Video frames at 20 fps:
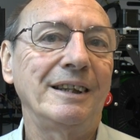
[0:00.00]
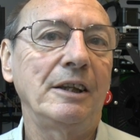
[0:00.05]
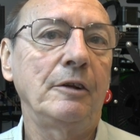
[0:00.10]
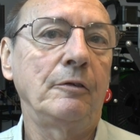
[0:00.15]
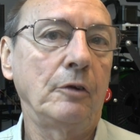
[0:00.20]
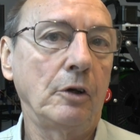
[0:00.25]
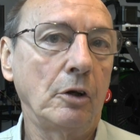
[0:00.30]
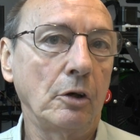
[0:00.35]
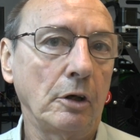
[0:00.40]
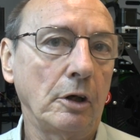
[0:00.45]

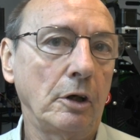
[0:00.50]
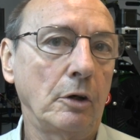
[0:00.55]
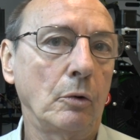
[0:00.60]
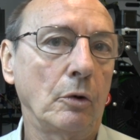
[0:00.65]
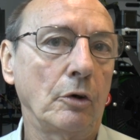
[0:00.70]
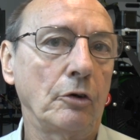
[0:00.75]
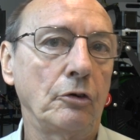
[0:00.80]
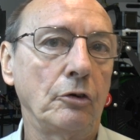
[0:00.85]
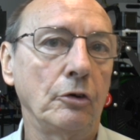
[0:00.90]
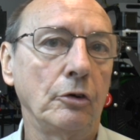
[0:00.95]
If you've got any
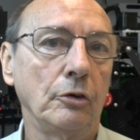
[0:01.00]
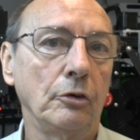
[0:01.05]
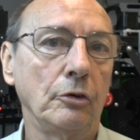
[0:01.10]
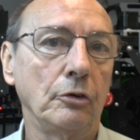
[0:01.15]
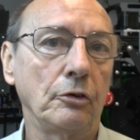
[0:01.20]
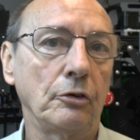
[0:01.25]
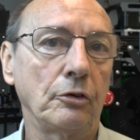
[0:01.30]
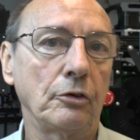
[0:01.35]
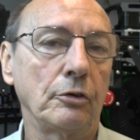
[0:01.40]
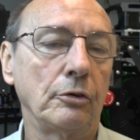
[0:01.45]

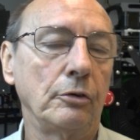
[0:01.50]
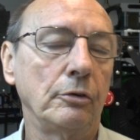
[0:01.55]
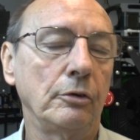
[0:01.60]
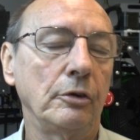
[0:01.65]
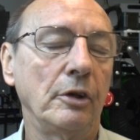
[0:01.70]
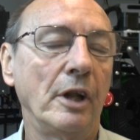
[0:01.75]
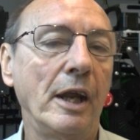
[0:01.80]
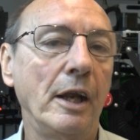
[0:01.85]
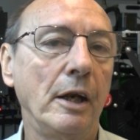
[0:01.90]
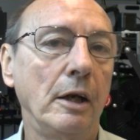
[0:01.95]
questions,
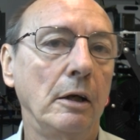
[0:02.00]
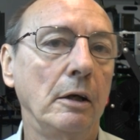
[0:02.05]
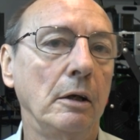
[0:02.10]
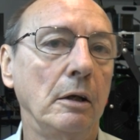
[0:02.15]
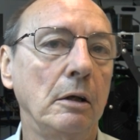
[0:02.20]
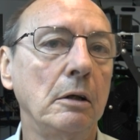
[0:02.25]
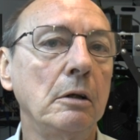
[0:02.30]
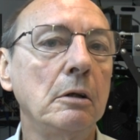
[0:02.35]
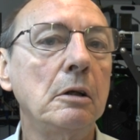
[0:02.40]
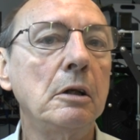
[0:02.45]

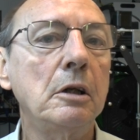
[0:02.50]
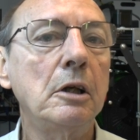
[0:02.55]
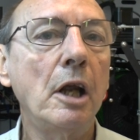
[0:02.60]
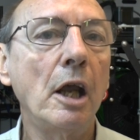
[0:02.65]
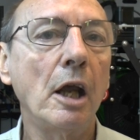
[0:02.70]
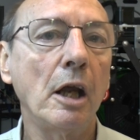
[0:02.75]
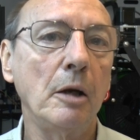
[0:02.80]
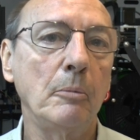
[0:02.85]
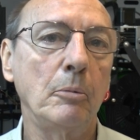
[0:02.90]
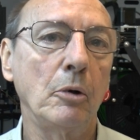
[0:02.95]
then
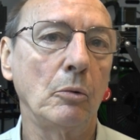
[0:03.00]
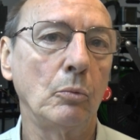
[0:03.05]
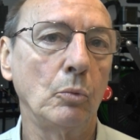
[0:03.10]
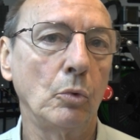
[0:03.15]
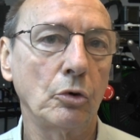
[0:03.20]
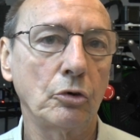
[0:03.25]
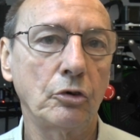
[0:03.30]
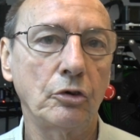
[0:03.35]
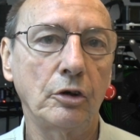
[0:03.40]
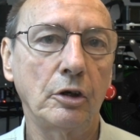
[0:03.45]
keep on
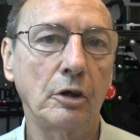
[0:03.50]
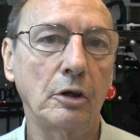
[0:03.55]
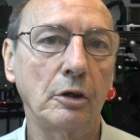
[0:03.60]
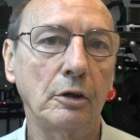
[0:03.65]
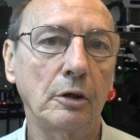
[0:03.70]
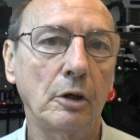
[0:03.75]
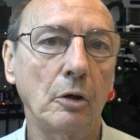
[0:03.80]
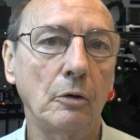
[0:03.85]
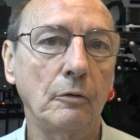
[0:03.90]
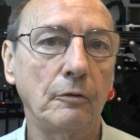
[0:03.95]
watching
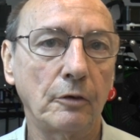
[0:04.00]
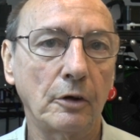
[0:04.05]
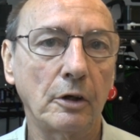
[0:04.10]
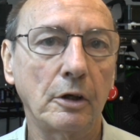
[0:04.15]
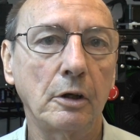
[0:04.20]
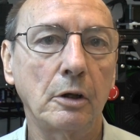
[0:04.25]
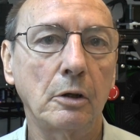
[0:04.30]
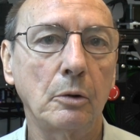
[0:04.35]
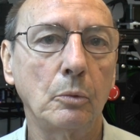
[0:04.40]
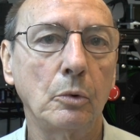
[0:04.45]
and
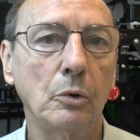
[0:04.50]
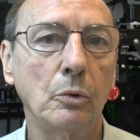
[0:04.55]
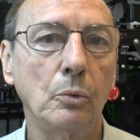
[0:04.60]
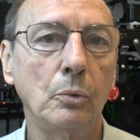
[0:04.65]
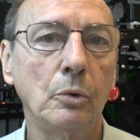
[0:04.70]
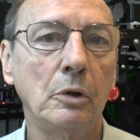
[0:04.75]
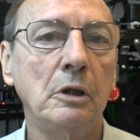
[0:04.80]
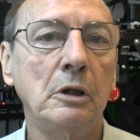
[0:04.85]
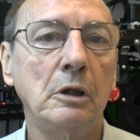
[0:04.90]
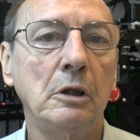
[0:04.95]
hopefully I will
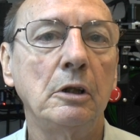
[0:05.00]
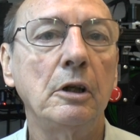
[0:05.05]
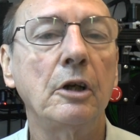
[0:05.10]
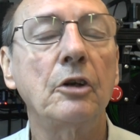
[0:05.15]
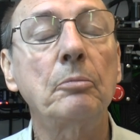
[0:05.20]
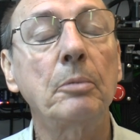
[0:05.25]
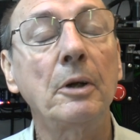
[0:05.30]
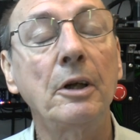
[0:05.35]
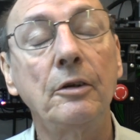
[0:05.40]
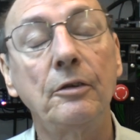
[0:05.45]

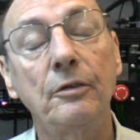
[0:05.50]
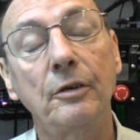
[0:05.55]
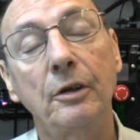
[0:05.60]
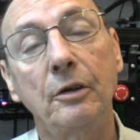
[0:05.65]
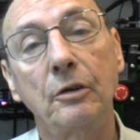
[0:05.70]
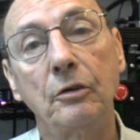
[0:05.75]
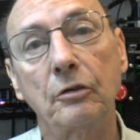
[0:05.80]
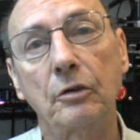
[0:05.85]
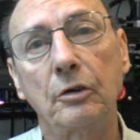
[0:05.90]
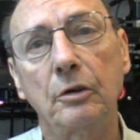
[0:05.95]
explain
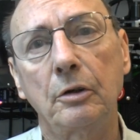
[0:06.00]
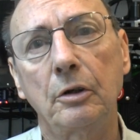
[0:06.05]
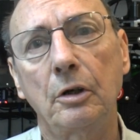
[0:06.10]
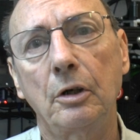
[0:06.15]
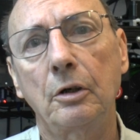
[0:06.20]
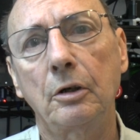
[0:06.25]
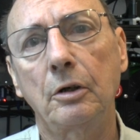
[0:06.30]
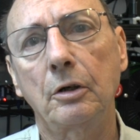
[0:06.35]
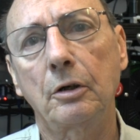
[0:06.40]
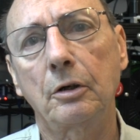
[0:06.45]
things and
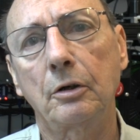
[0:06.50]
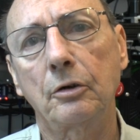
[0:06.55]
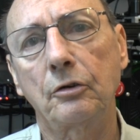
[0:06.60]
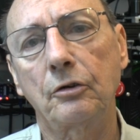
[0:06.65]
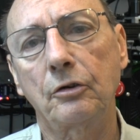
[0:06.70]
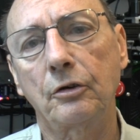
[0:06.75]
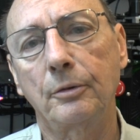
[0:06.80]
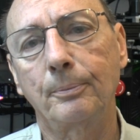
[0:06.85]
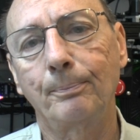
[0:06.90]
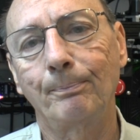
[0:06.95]

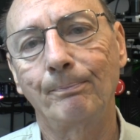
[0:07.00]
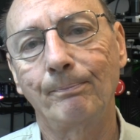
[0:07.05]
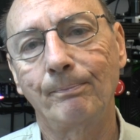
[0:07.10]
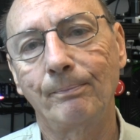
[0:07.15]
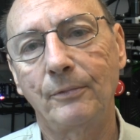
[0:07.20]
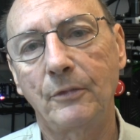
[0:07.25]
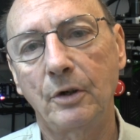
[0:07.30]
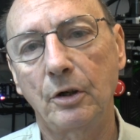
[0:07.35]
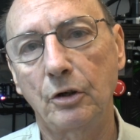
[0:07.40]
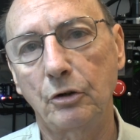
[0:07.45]
answer them
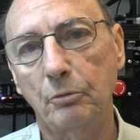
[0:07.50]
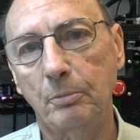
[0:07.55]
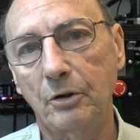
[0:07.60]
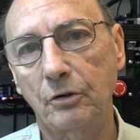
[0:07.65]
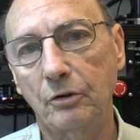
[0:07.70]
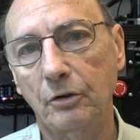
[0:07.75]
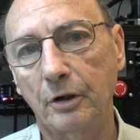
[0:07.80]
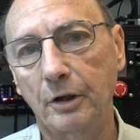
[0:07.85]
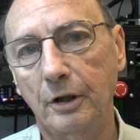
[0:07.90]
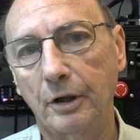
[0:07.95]
as
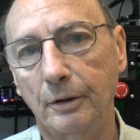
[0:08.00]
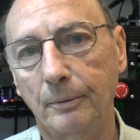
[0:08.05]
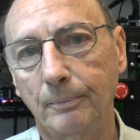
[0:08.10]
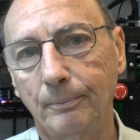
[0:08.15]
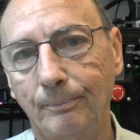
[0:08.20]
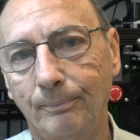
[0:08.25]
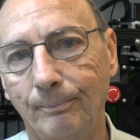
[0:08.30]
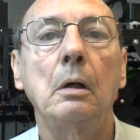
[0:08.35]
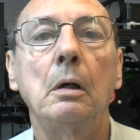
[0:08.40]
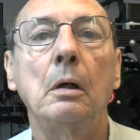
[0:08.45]
best I can.
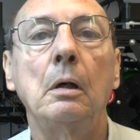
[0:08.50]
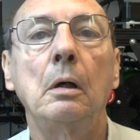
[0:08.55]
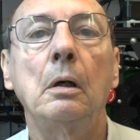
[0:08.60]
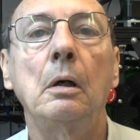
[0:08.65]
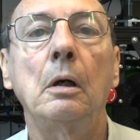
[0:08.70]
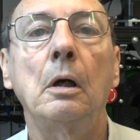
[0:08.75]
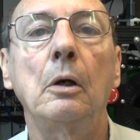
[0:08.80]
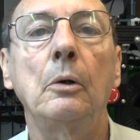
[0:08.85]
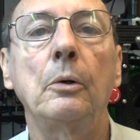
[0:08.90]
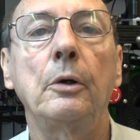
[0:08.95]

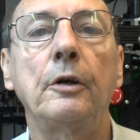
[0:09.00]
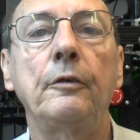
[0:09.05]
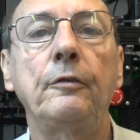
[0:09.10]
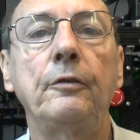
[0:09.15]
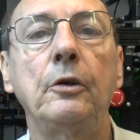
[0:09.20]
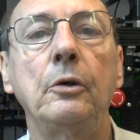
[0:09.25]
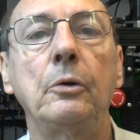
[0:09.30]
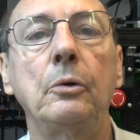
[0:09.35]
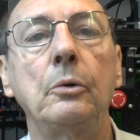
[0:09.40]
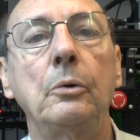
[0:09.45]
Oh, and
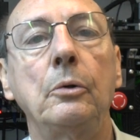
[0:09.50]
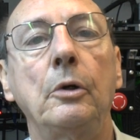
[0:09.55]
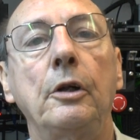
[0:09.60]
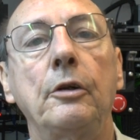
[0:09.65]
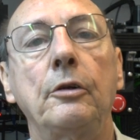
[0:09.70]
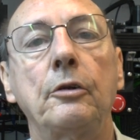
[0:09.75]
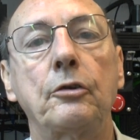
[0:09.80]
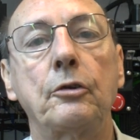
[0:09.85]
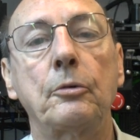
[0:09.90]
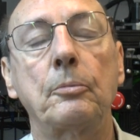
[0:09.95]
if you
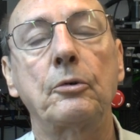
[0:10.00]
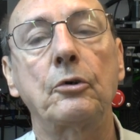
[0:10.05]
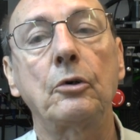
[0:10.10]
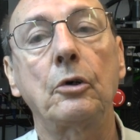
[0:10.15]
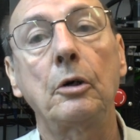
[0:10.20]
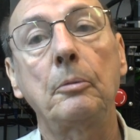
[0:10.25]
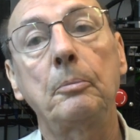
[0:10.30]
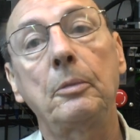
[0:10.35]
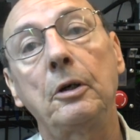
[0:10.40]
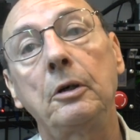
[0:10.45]
hit the
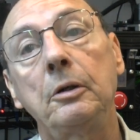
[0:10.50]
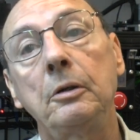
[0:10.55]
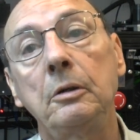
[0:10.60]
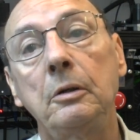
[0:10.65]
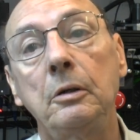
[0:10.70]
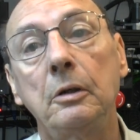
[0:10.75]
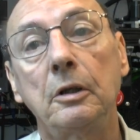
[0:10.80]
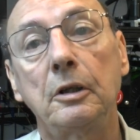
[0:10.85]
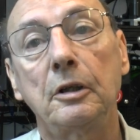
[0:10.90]
subscribe button,